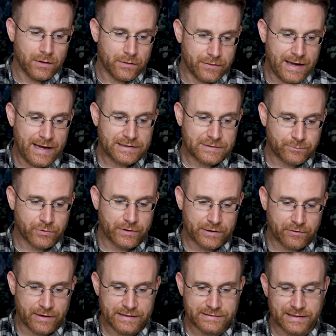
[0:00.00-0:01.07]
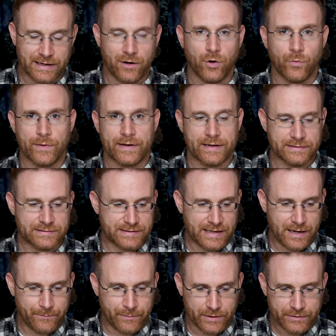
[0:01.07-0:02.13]
that's pretty crazy. I hope we can
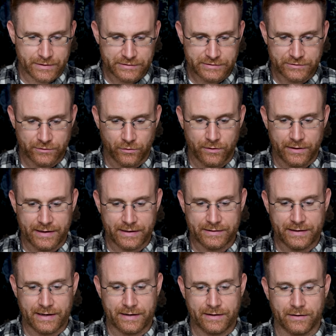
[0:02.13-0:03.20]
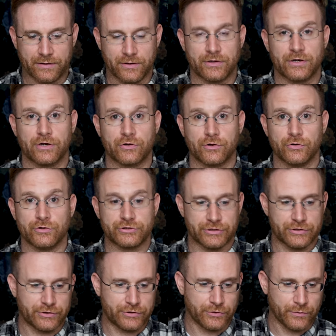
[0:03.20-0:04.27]
stay up on this story and get a good
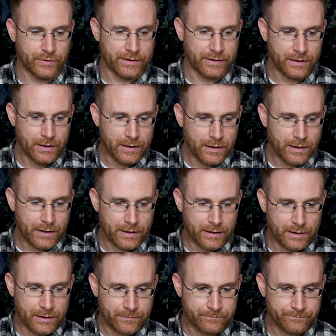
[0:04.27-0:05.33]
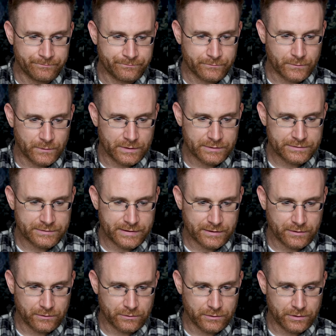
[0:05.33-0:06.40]
conclusion to it. Let's
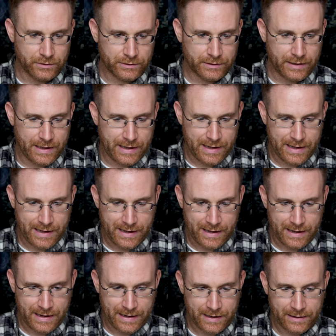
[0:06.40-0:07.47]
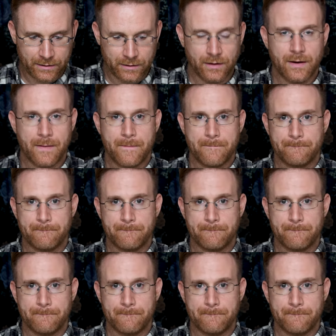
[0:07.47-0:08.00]
take a look at